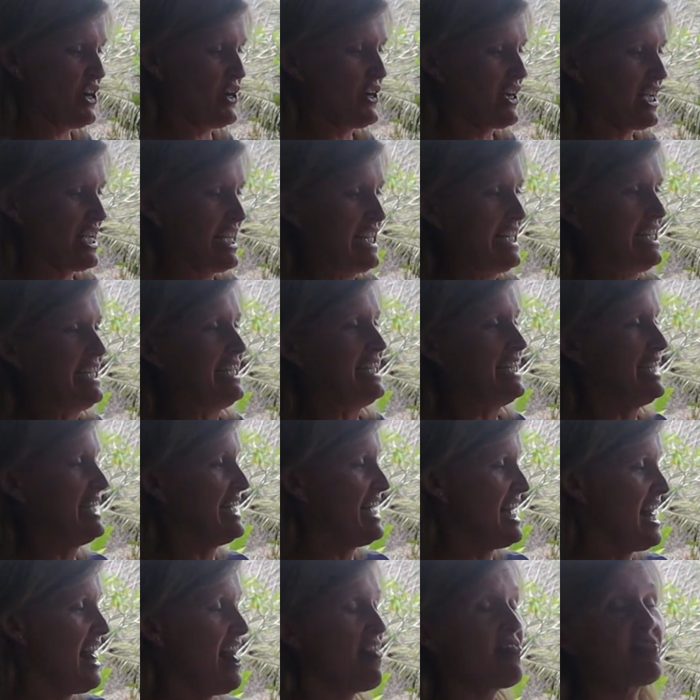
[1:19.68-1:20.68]
look,
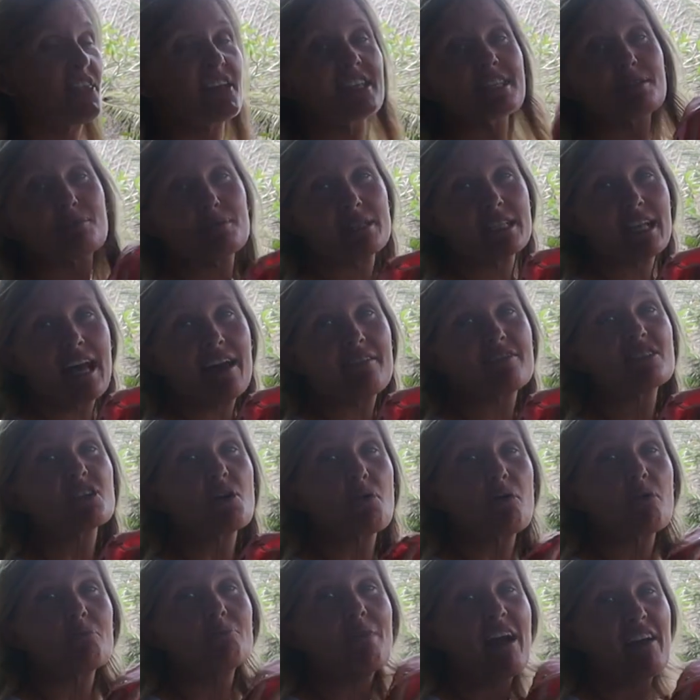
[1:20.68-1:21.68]
this was
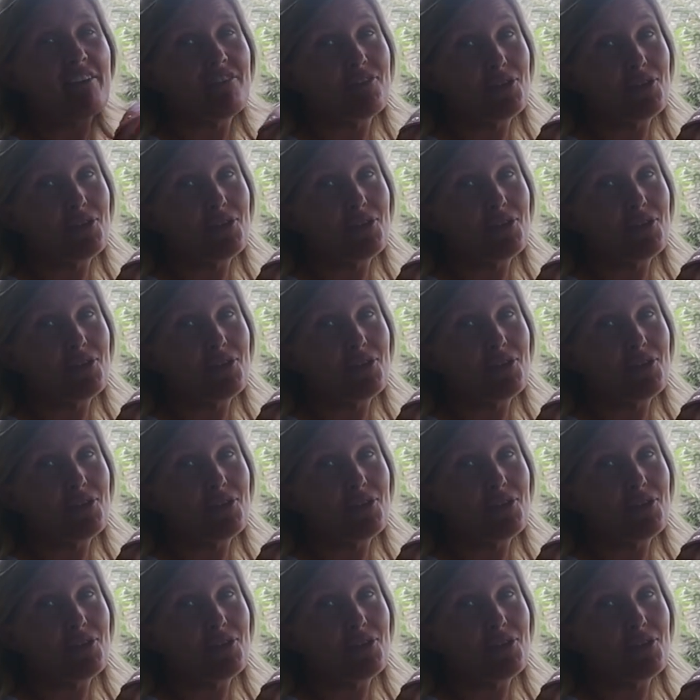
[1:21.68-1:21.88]
after my